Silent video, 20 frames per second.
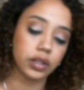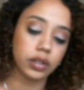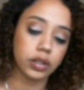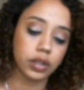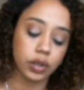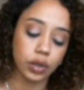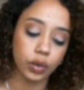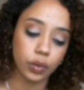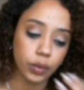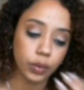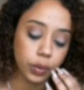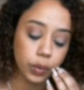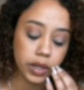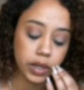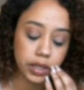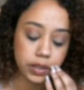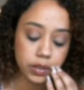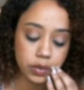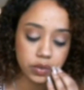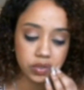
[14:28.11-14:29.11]
you know, with what
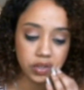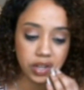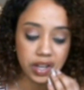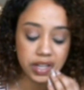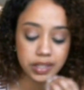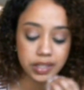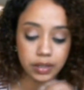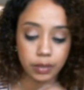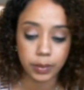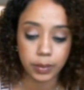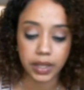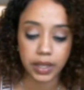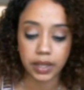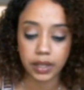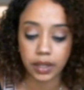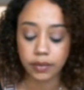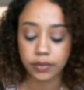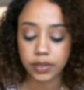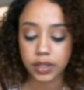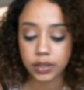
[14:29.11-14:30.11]
I told you guys in the
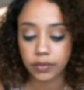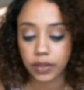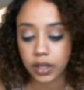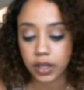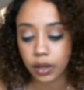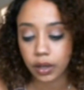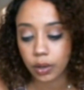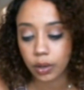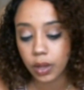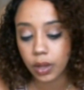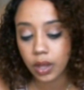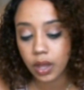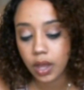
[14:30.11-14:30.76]
beginning of this video.